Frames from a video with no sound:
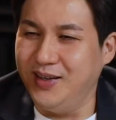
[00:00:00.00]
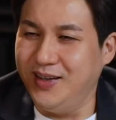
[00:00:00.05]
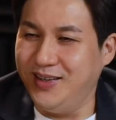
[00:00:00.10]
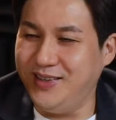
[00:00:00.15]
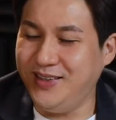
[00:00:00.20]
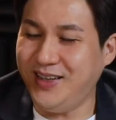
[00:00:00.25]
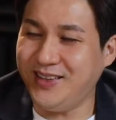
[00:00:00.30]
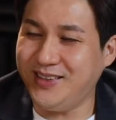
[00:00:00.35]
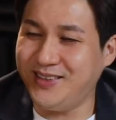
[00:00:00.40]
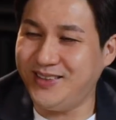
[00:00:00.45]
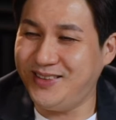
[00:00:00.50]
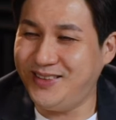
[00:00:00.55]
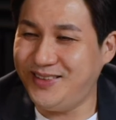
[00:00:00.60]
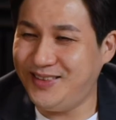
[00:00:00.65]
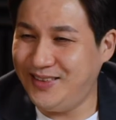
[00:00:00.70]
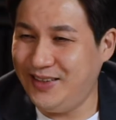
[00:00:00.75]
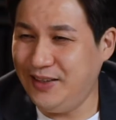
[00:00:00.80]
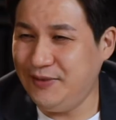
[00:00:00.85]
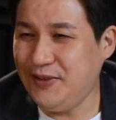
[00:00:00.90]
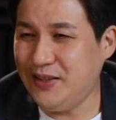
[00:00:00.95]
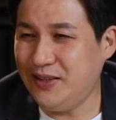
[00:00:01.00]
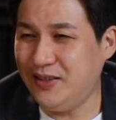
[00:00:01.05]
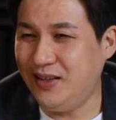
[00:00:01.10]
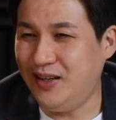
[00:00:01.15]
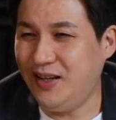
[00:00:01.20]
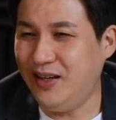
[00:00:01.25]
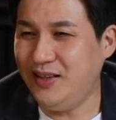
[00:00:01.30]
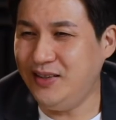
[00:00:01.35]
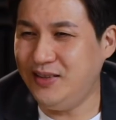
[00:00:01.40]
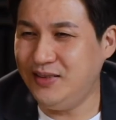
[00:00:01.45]
Yeah, David,
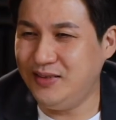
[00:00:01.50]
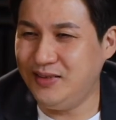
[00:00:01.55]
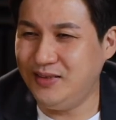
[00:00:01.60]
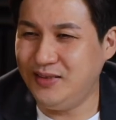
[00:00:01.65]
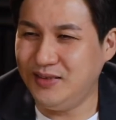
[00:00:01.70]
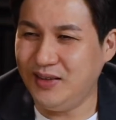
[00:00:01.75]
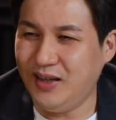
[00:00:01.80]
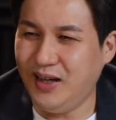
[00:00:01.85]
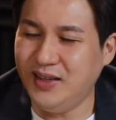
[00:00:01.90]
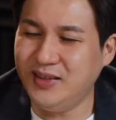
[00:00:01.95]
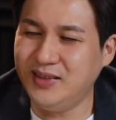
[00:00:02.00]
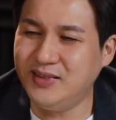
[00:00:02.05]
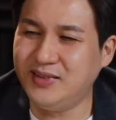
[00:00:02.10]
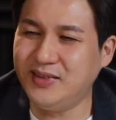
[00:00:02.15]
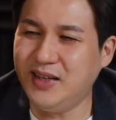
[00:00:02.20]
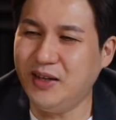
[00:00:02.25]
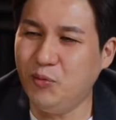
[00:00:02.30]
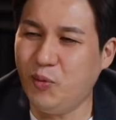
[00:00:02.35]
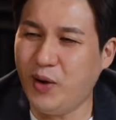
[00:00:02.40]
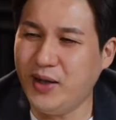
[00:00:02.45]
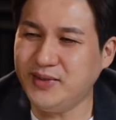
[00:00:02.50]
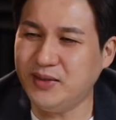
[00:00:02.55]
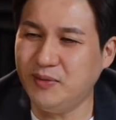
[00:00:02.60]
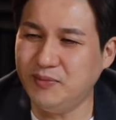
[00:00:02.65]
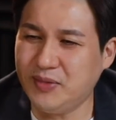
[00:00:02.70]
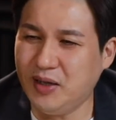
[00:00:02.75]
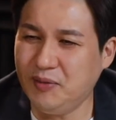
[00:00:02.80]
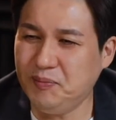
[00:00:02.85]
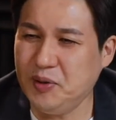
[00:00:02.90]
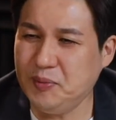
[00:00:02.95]
I understand why
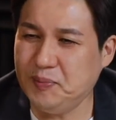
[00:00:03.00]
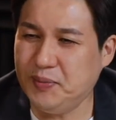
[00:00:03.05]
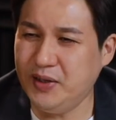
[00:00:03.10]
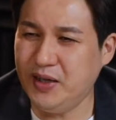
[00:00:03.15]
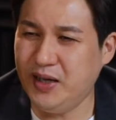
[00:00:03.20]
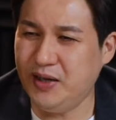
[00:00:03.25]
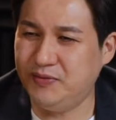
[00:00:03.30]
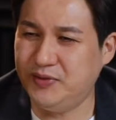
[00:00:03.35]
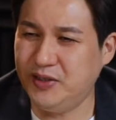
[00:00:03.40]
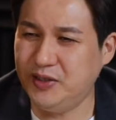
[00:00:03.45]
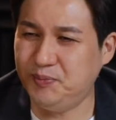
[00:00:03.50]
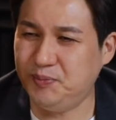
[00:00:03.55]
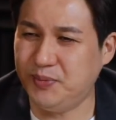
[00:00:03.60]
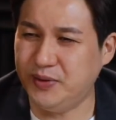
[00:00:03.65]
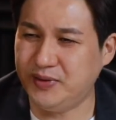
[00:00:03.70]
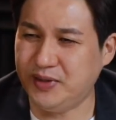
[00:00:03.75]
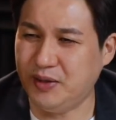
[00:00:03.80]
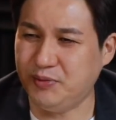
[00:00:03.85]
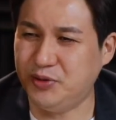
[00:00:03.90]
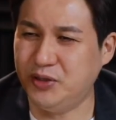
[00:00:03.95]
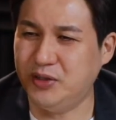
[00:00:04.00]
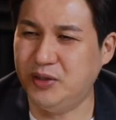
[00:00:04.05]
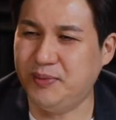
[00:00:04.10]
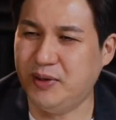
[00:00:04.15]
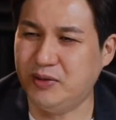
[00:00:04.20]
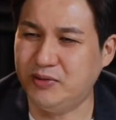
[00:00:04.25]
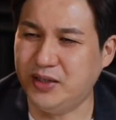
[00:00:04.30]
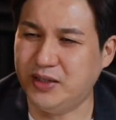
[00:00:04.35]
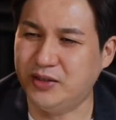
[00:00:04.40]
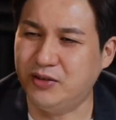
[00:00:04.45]
sometimes people have this perception
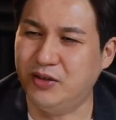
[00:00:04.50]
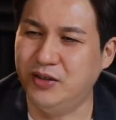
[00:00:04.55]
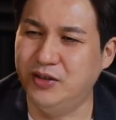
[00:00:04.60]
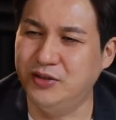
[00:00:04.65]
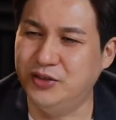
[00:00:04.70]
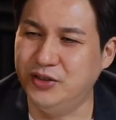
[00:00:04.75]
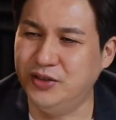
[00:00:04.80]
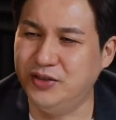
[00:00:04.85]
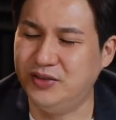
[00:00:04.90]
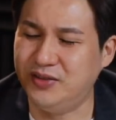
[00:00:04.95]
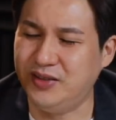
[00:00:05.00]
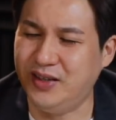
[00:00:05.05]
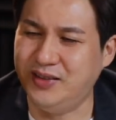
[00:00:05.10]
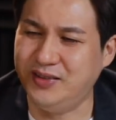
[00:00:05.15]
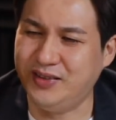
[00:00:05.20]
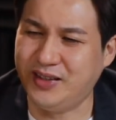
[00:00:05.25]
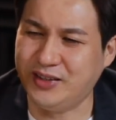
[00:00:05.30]
about technologies and